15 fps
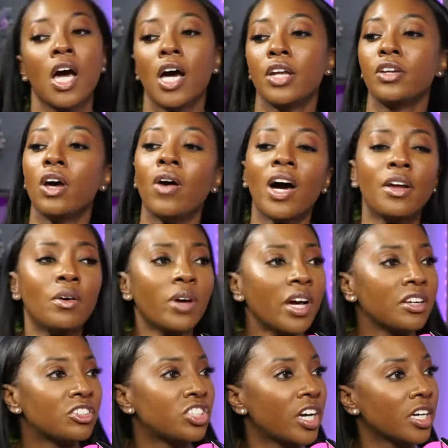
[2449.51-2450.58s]
no, I don't got
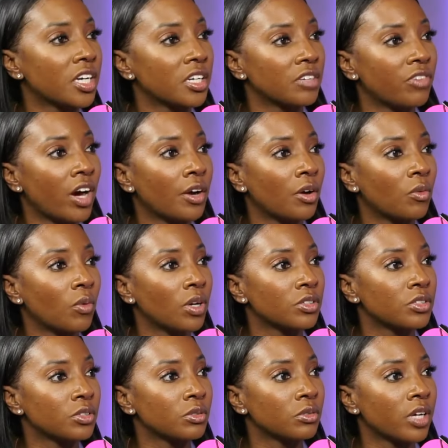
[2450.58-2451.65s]
to check in if I don't want
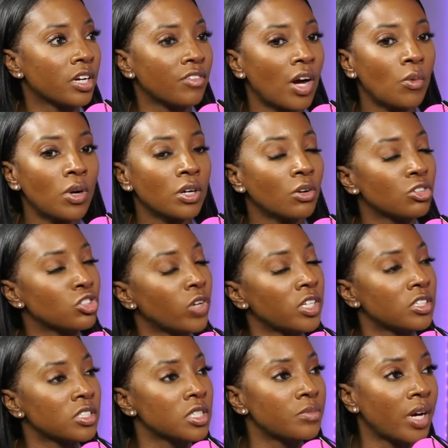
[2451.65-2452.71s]
to. Like if I want to go straight
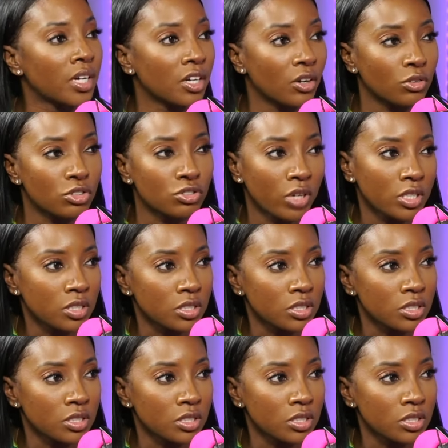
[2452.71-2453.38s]
to sleep, I can go straight to